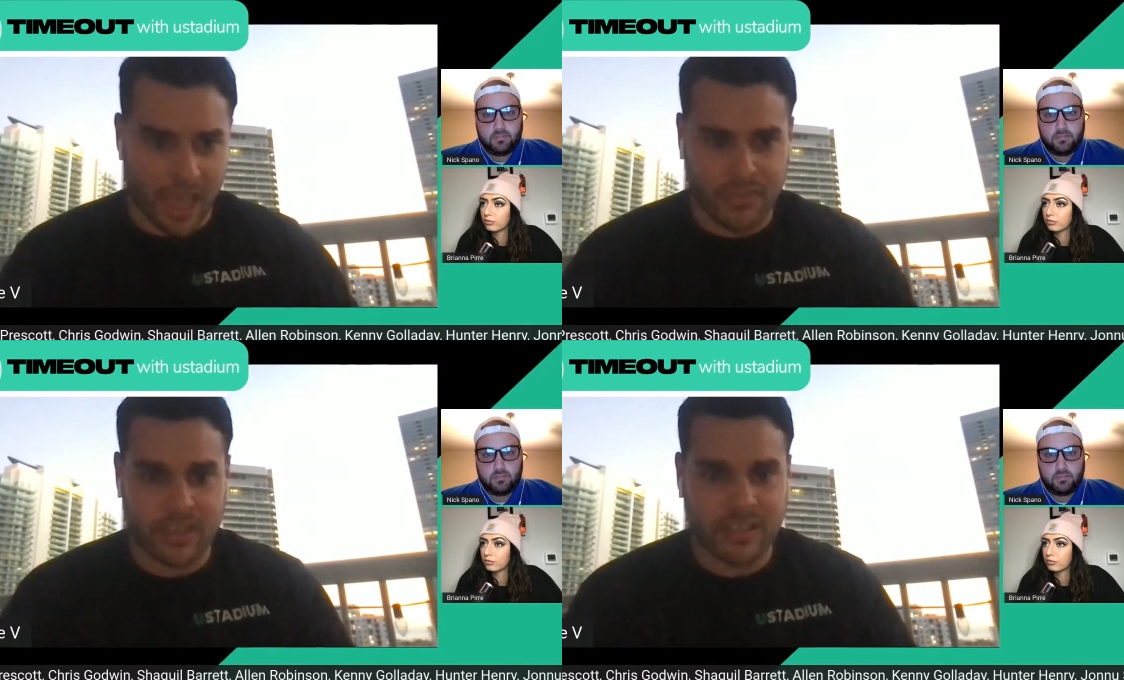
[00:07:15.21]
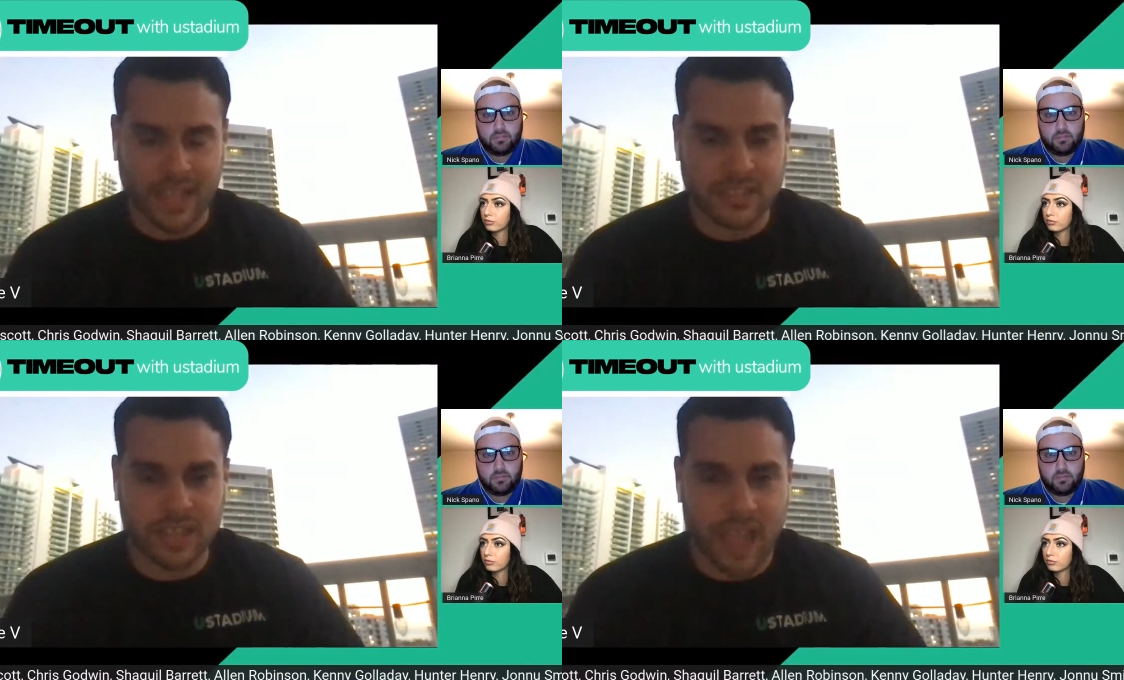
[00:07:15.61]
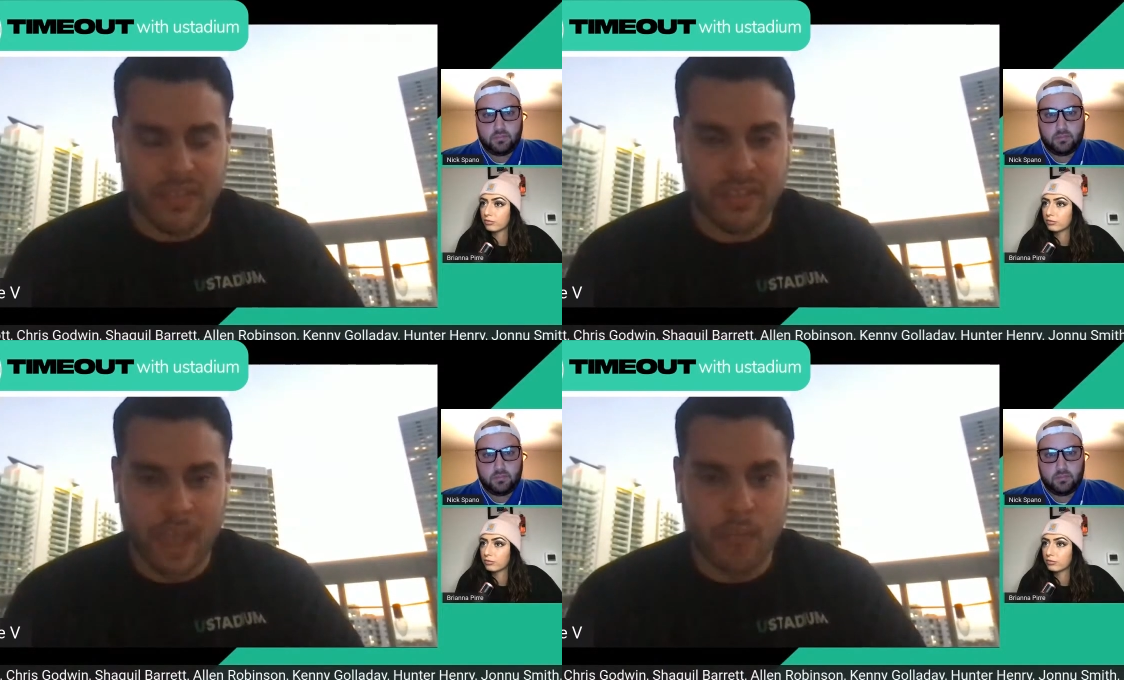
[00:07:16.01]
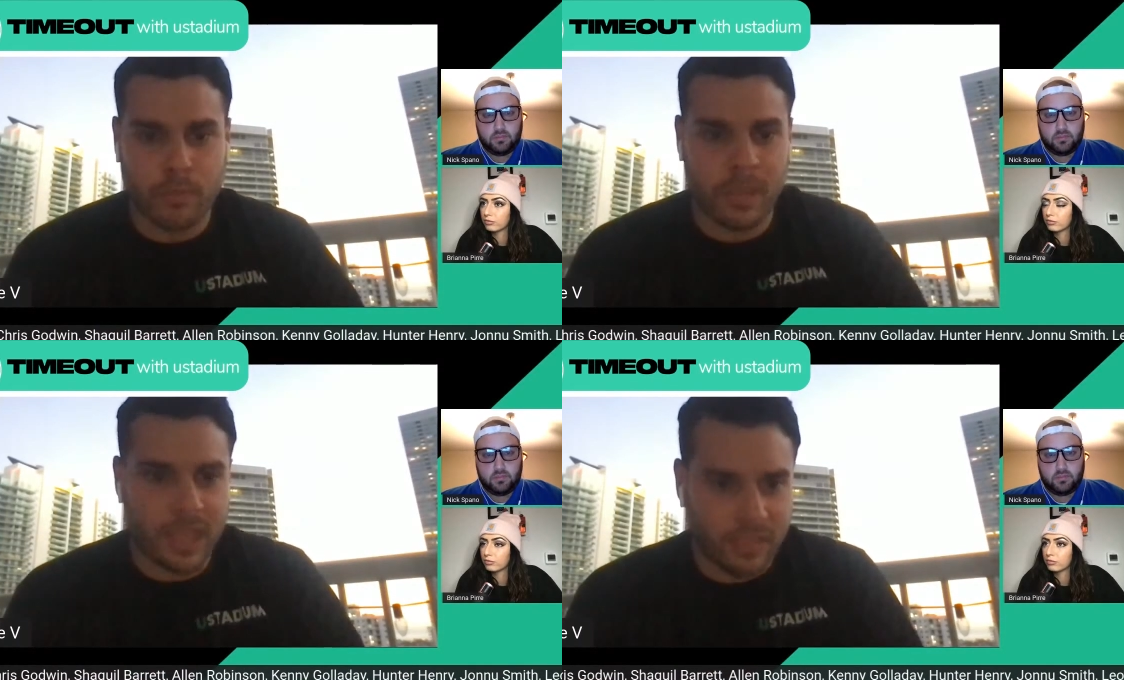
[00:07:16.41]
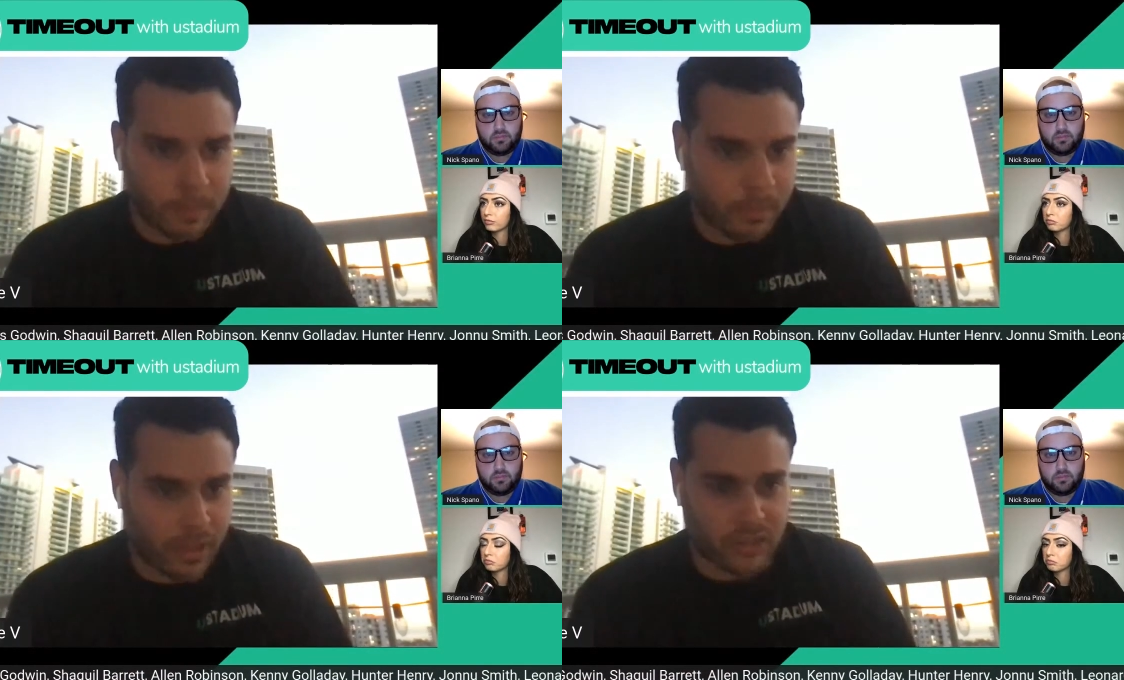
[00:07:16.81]
Speaker 1: I think that's I think that would be
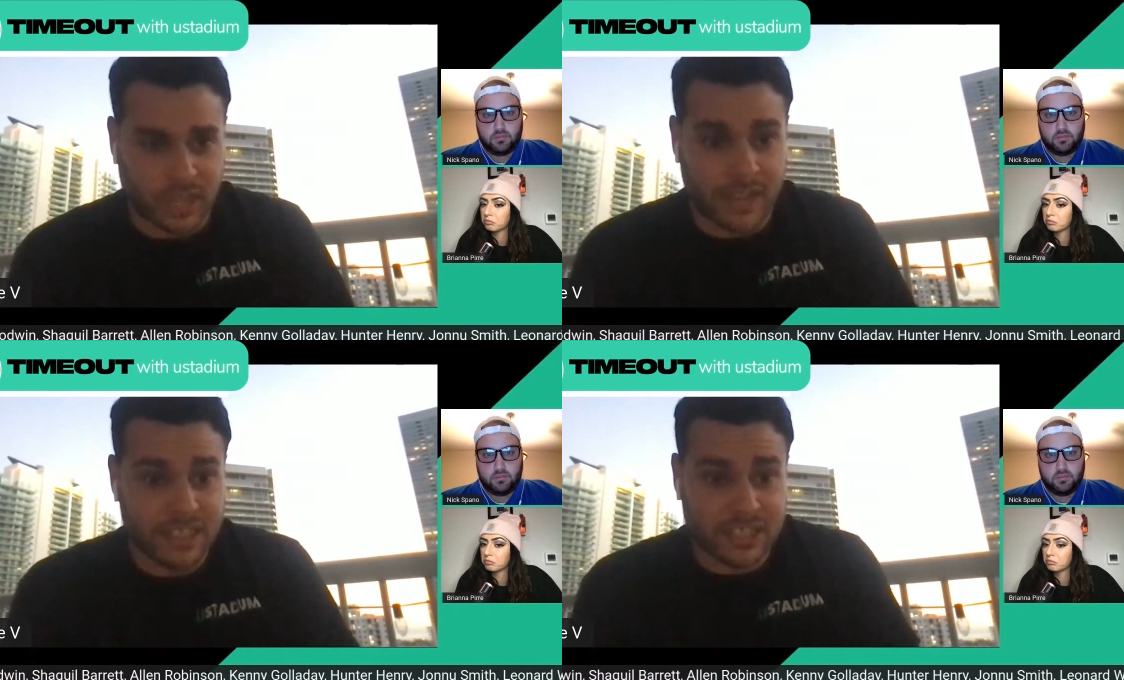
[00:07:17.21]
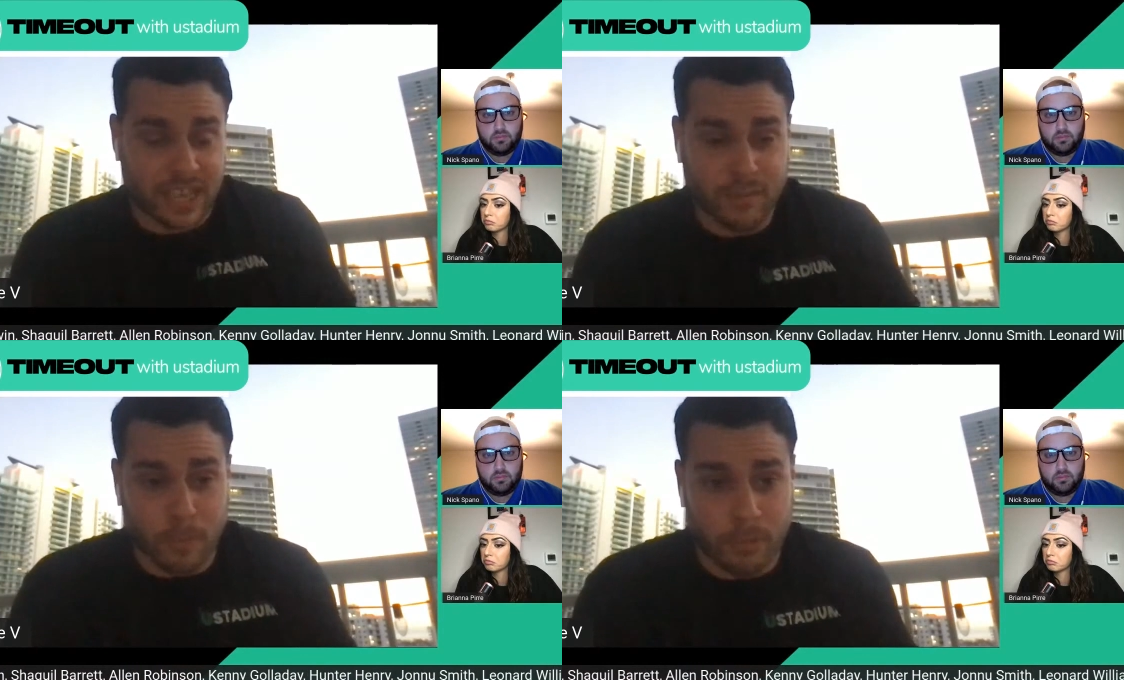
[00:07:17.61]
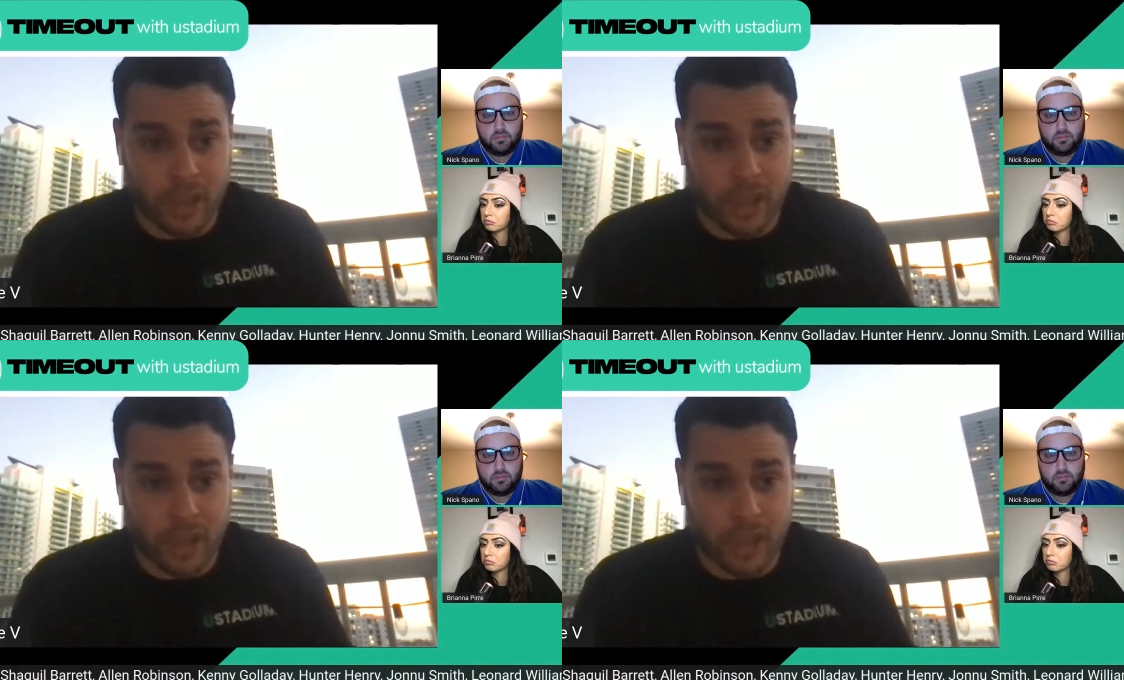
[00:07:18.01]
in the players at least give the